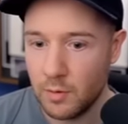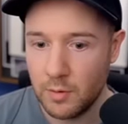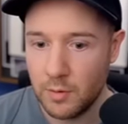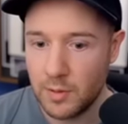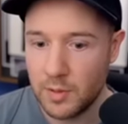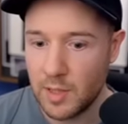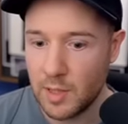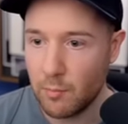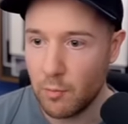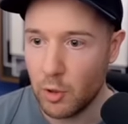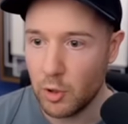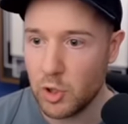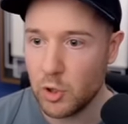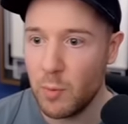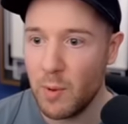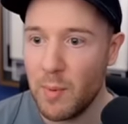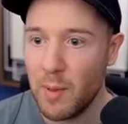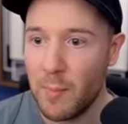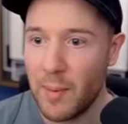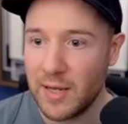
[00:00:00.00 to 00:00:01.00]
Zambrotta. Just
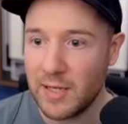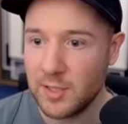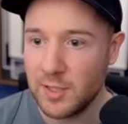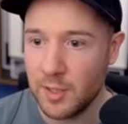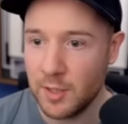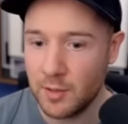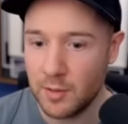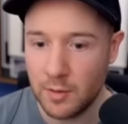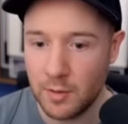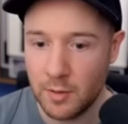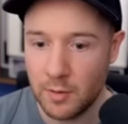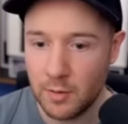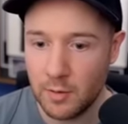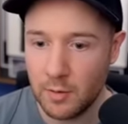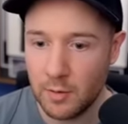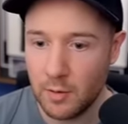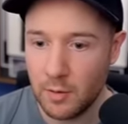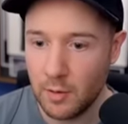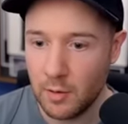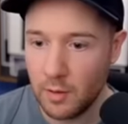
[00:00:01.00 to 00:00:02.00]
whip it back stick.
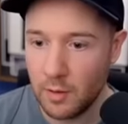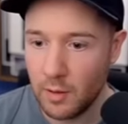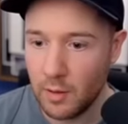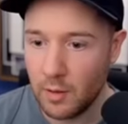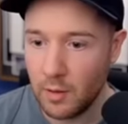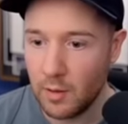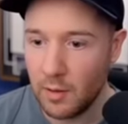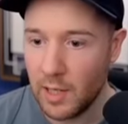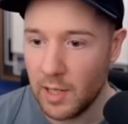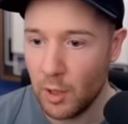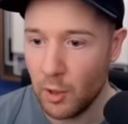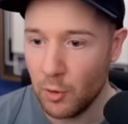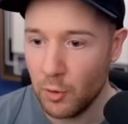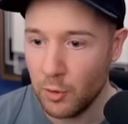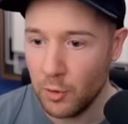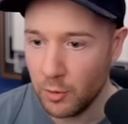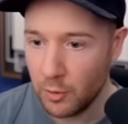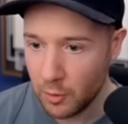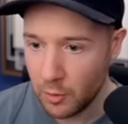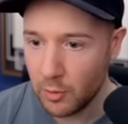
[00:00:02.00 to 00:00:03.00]
Head it on.
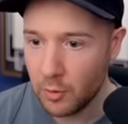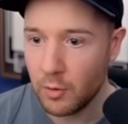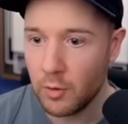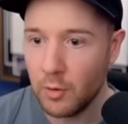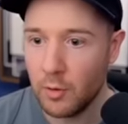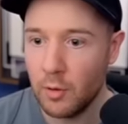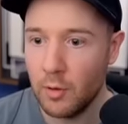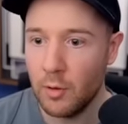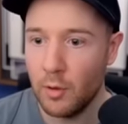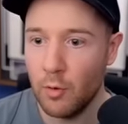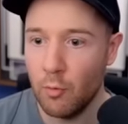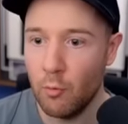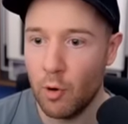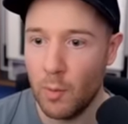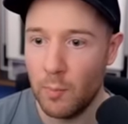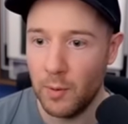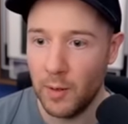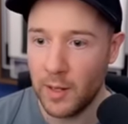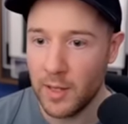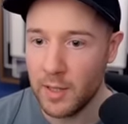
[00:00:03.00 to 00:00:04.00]
What
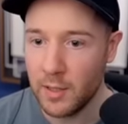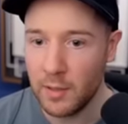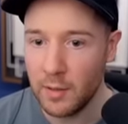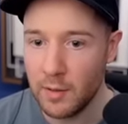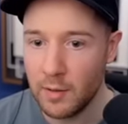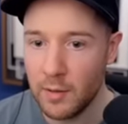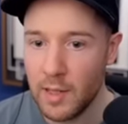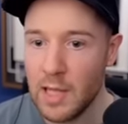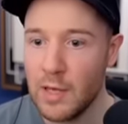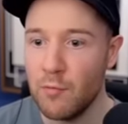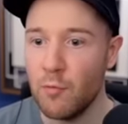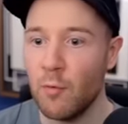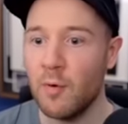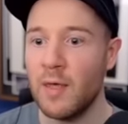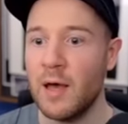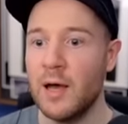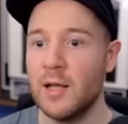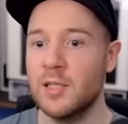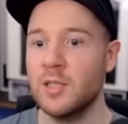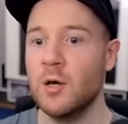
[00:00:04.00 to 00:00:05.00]
play? Even
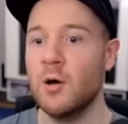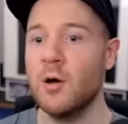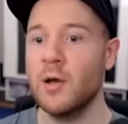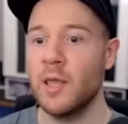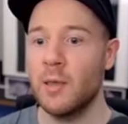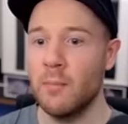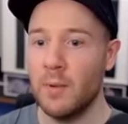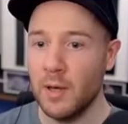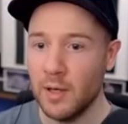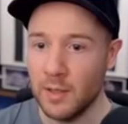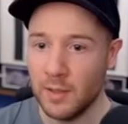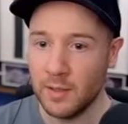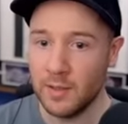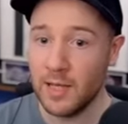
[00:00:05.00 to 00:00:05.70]
without a target, man.